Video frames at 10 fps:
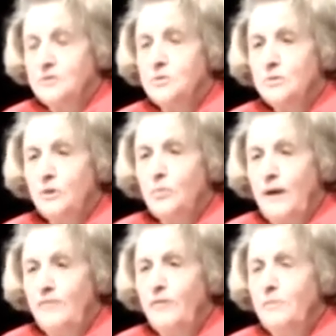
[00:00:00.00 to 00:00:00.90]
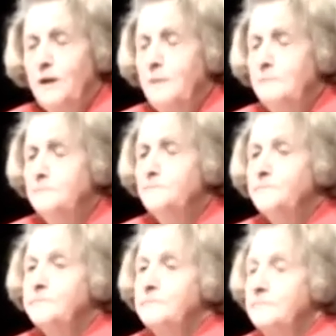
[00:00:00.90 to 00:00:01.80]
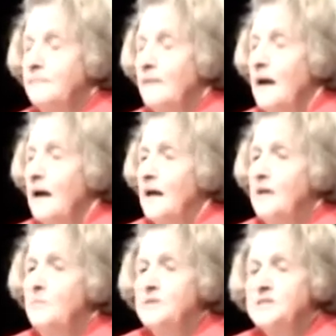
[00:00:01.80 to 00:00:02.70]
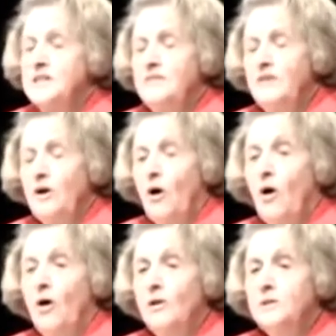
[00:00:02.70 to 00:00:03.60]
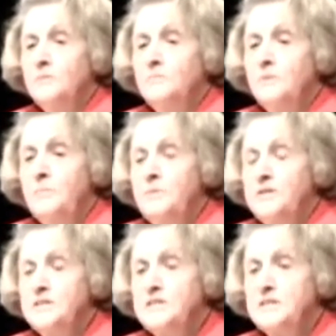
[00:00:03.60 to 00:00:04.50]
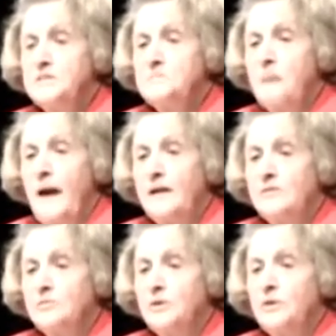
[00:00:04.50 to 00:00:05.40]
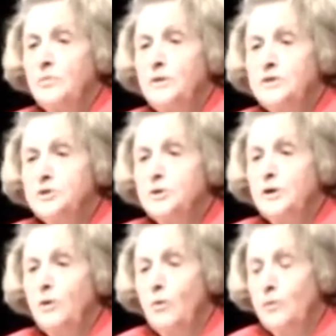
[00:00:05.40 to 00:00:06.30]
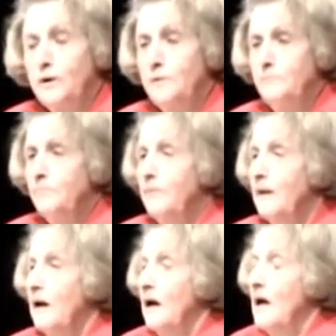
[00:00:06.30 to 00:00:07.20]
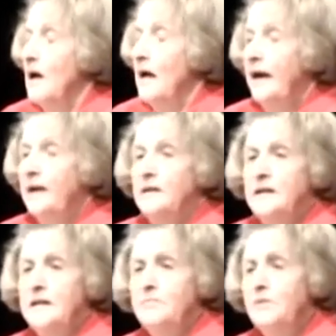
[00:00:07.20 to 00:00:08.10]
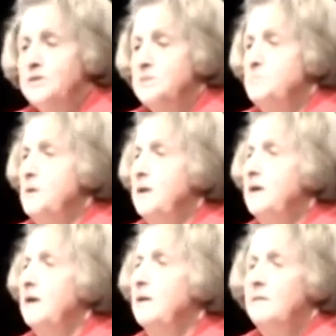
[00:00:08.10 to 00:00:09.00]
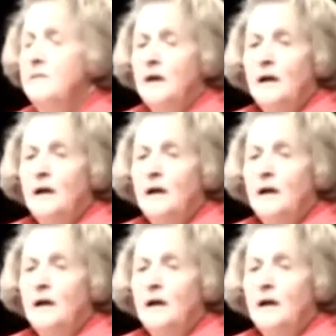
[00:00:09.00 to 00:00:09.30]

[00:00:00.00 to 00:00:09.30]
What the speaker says: took away from them. He was giving all the businesses back to the original owner. And he was speaking,